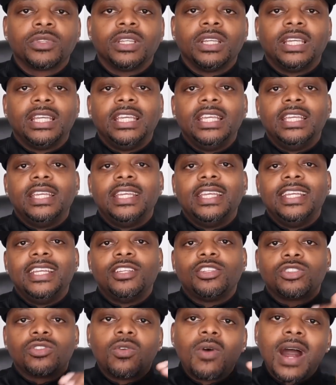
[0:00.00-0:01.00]
he, he
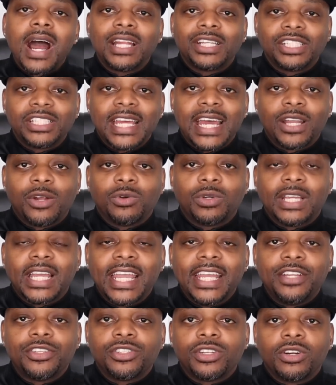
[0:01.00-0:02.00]
squashed that,
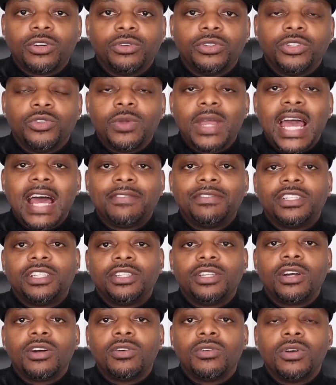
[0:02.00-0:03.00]
okay? So you have to
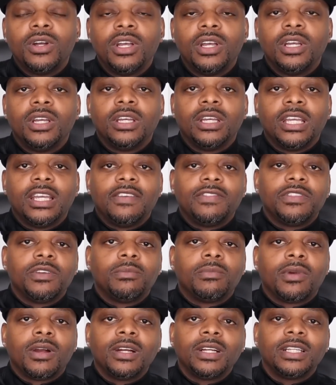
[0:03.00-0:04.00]
know if the
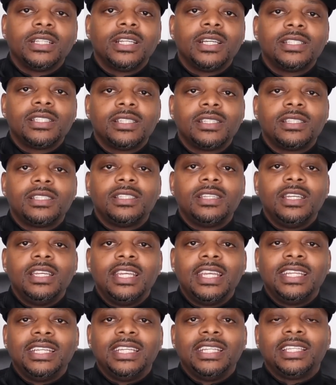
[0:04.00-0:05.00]
market doesn't
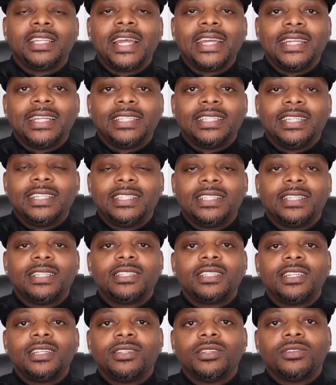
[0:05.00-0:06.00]
see any light at the end of the
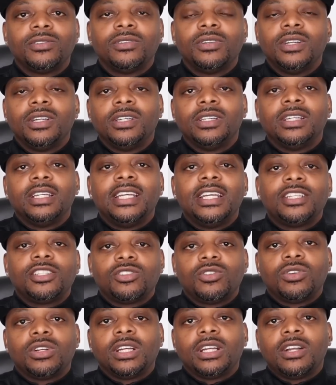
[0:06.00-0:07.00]
tunnel, it's
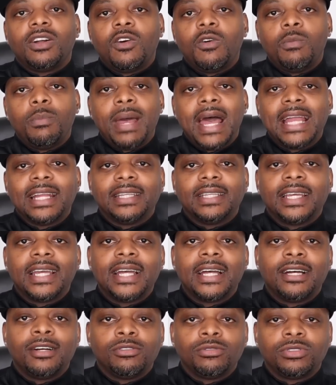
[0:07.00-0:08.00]
going to go back
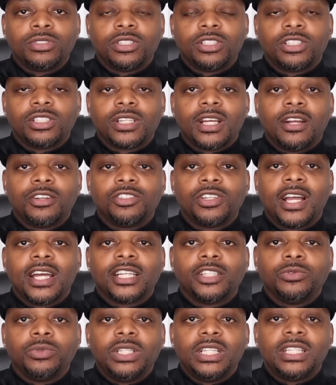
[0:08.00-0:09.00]
down to start
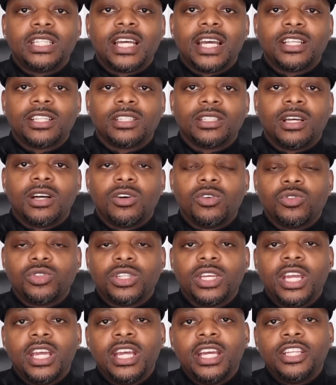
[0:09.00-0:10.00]
trying to retest
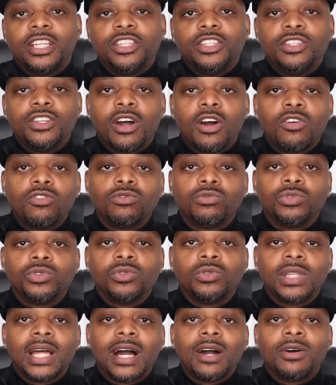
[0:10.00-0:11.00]
lows. Don't
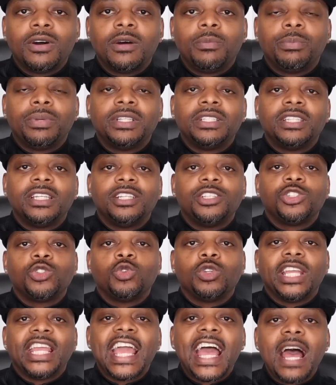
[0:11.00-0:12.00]
rule out a
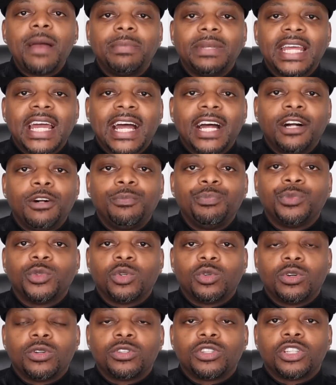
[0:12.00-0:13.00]
potential gap down
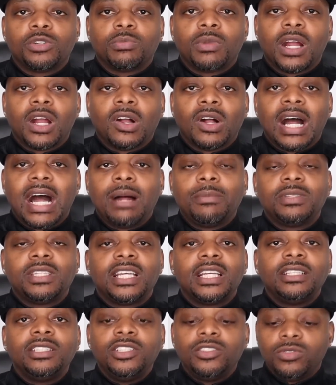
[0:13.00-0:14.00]
on tomorrow. I'm
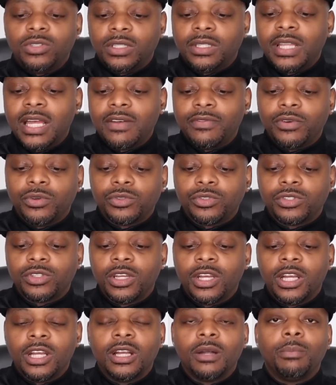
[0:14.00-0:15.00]
telling you the levels,
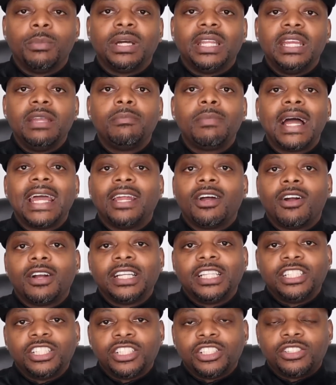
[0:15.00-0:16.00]
but it might
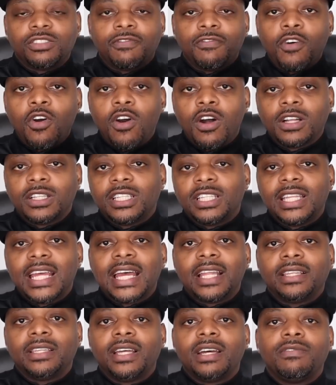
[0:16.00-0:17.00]
already just fall to
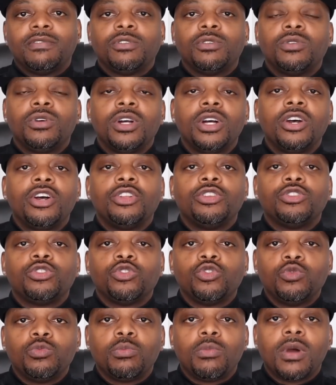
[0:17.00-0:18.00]
that level
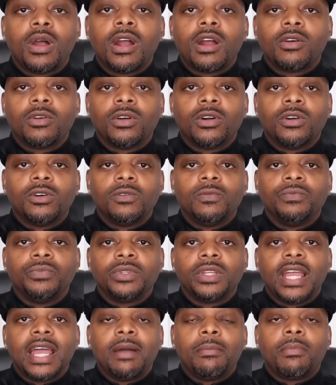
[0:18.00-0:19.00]
tomorrow
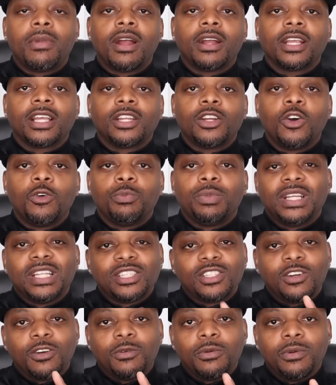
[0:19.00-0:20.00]
at market open.
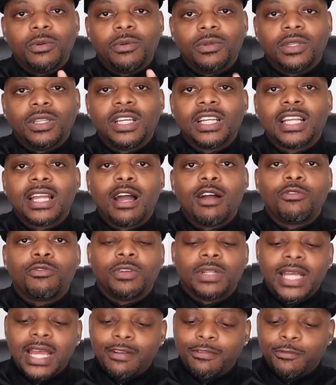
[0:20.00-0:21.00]
So look out
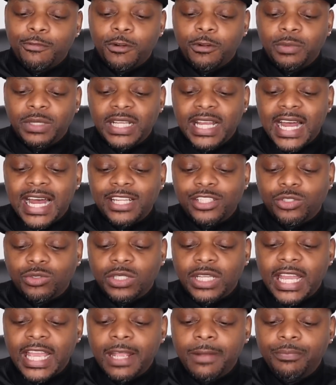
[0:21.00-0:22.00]
for that for me, guys,
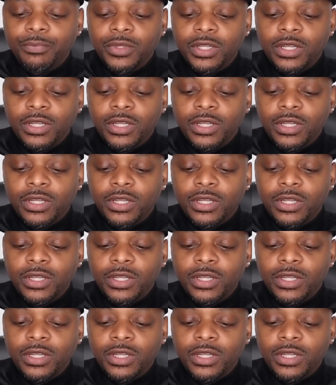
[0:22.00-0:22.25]
okay?